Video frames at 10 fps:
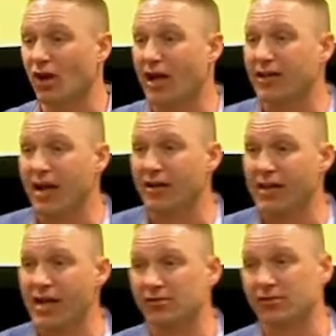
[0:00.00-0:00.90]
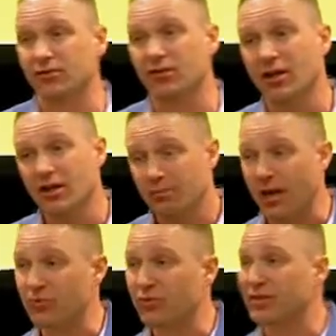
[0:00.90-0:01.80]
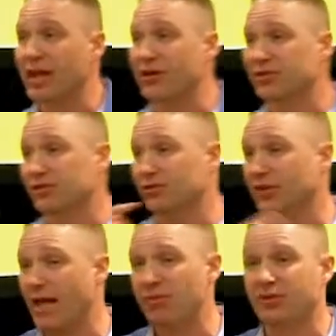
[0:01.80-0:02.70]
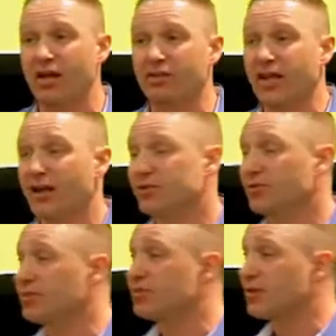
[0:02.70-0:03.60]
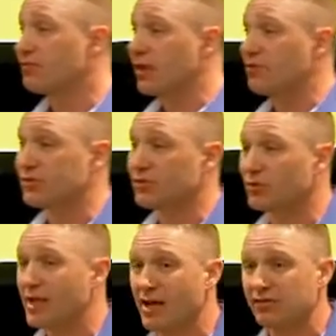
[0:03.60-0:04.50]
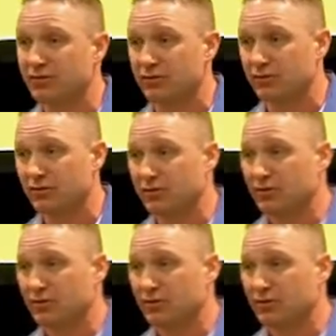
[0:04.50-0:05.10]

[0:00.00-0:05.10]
Leichhardt Council, Penrith Council, Campbelltown Council. It's different in every single council.